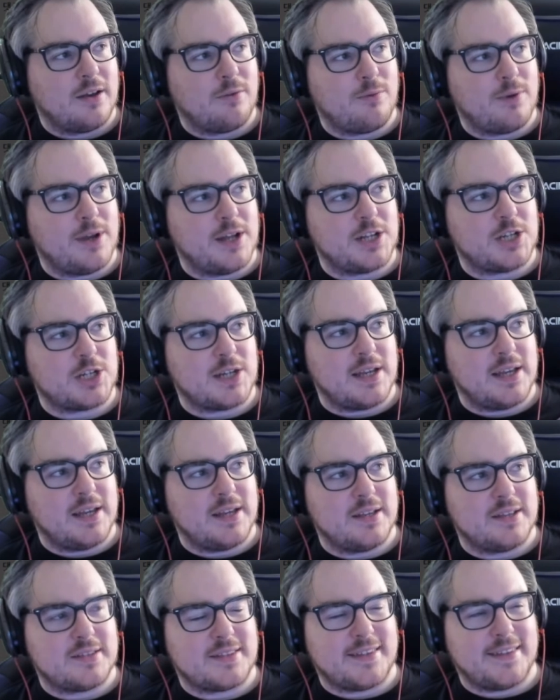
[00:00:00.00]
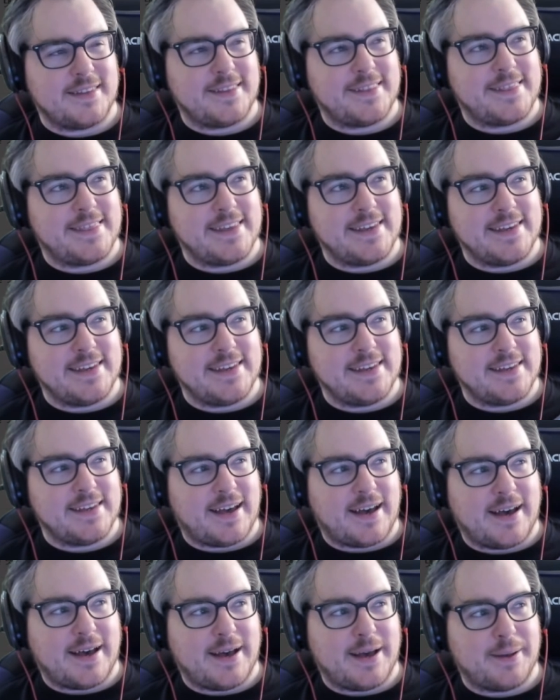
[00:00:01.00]
which is the
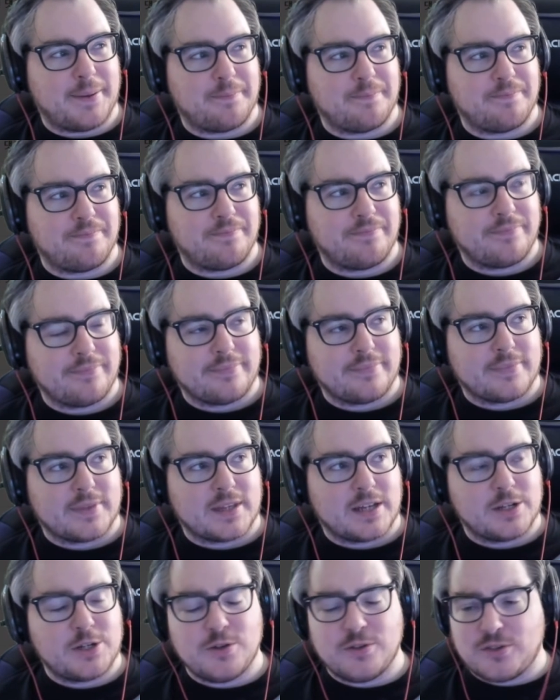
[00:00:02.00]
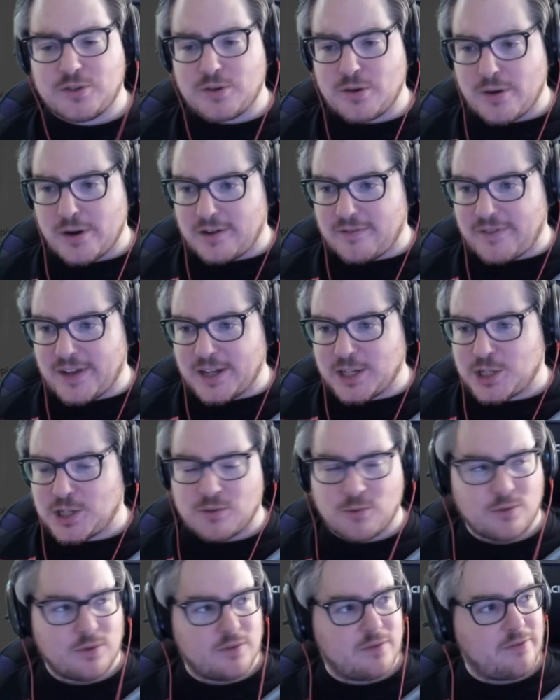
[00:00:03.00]
um, choose your own
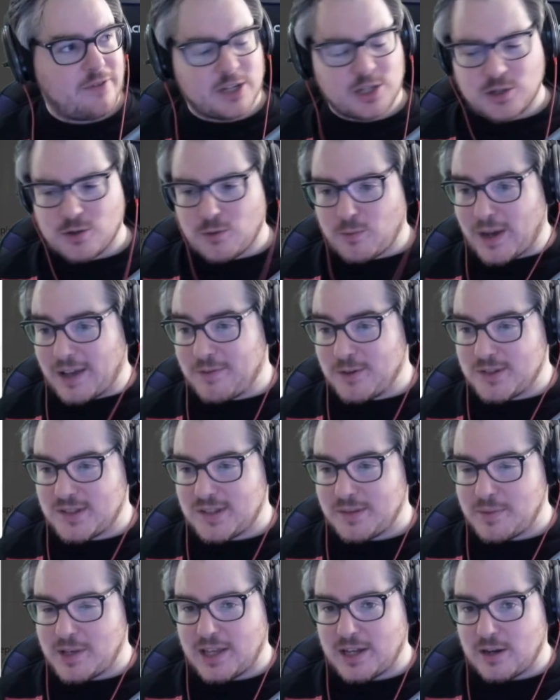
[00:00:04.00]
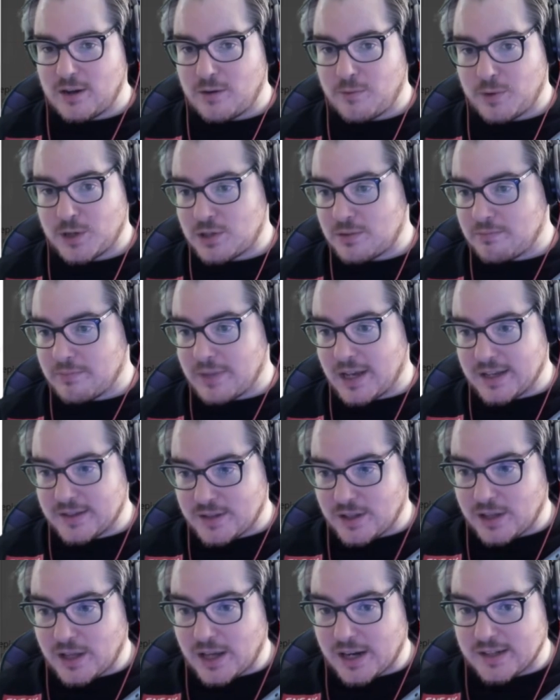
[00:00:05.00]
adventure, adventure waifu simulator, which
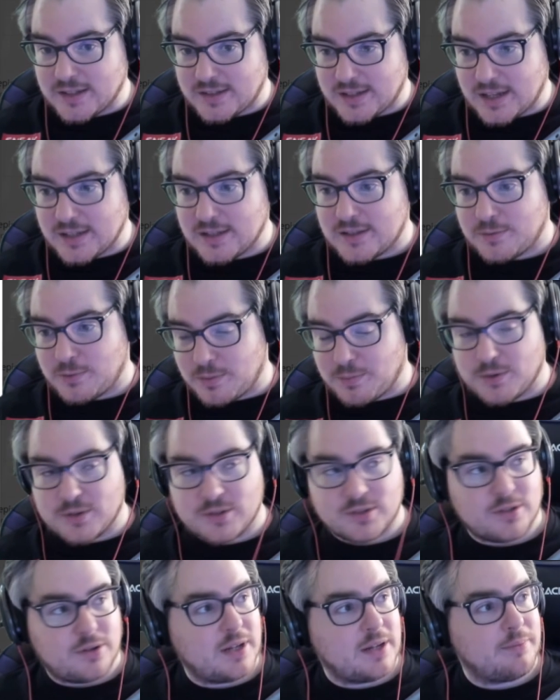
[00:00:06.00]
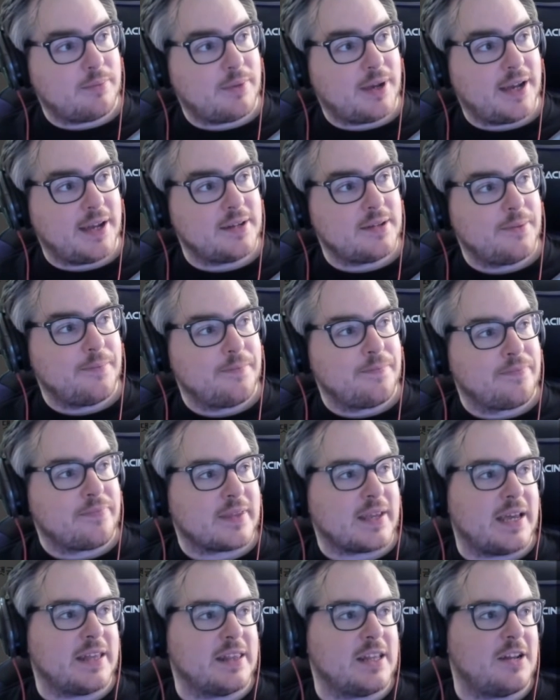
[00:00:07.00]
makes a lot of sense with Persona in mind,
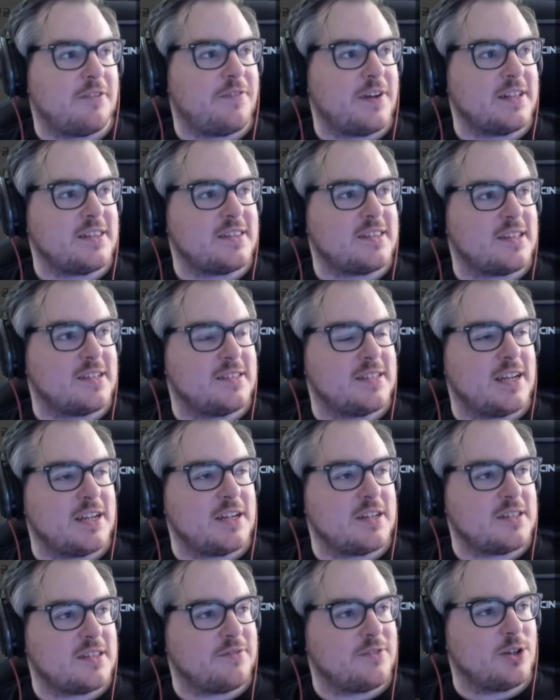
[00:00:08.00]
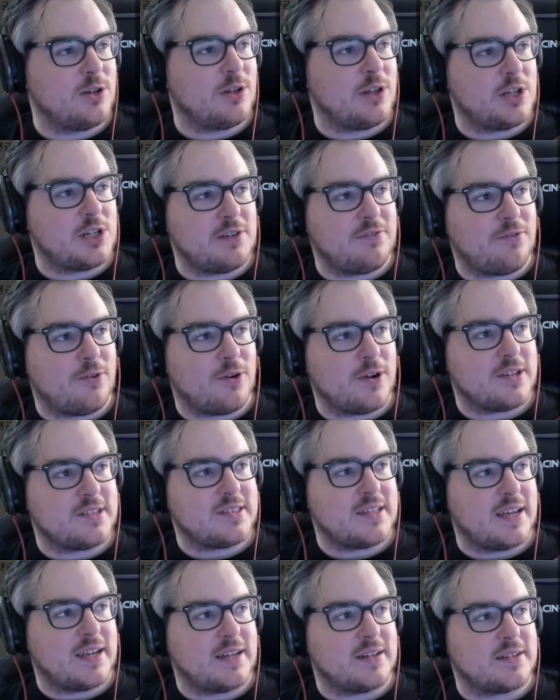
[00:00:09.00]
and the defense stages of eulogy for a
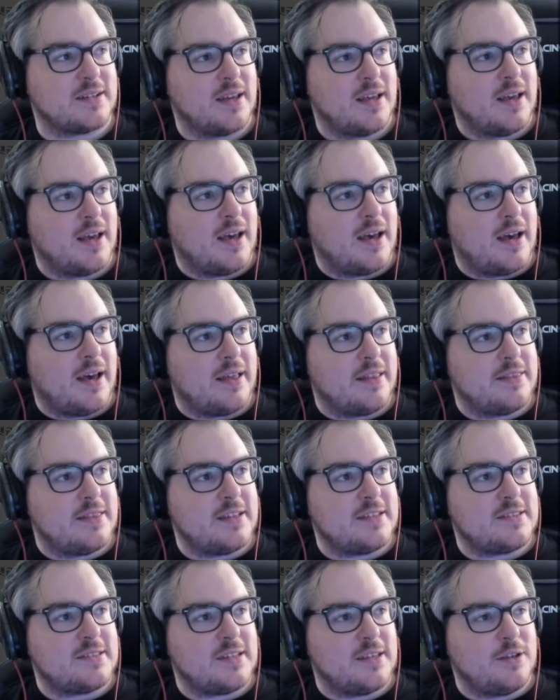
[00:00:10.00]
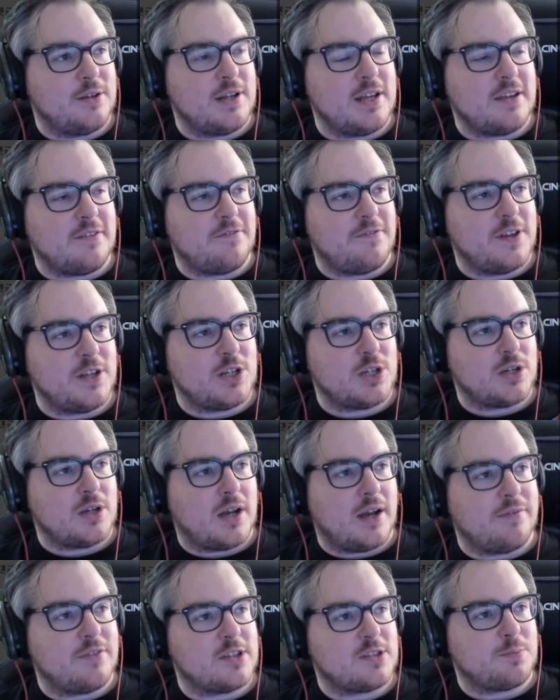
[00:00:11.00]
saint. This unique feature
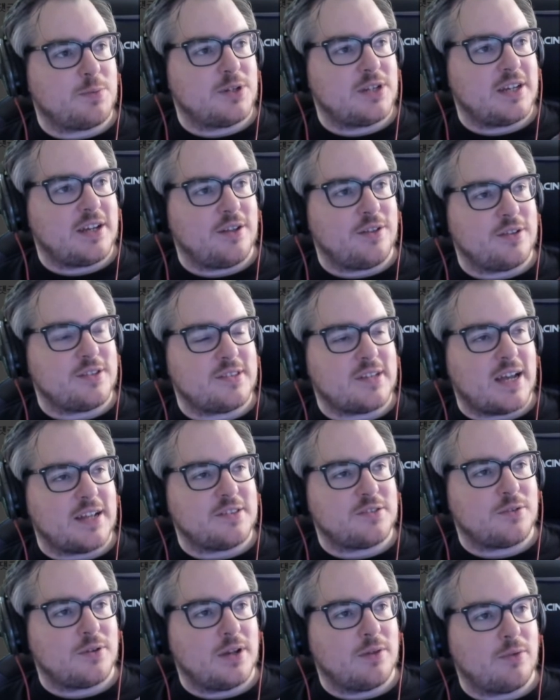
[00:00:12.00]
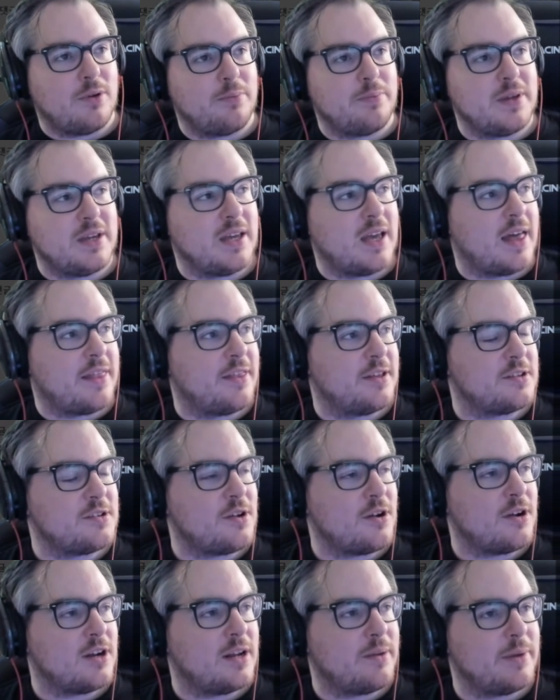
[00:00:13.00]
of this particular side story will be the
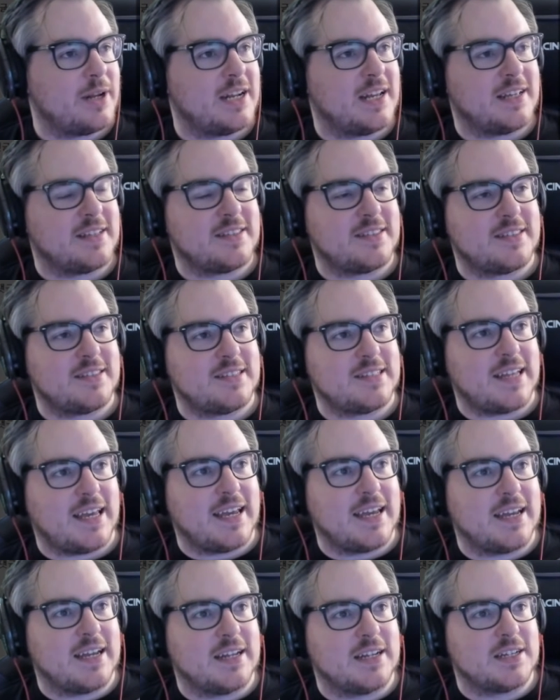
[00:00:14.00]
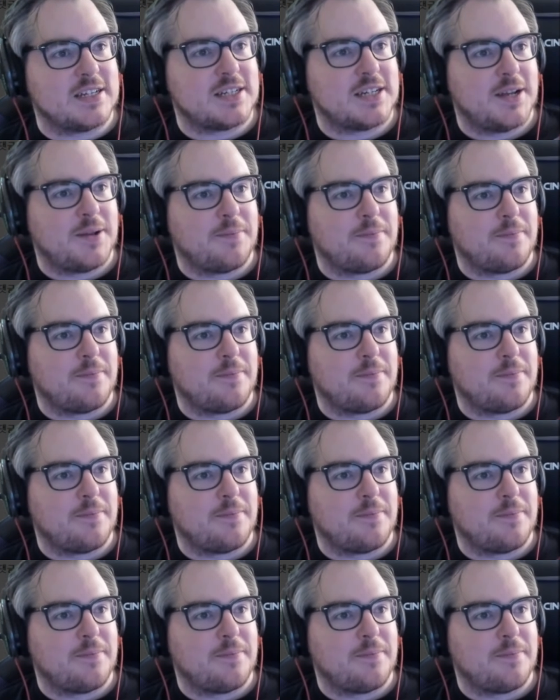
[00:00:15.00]
tournament stage.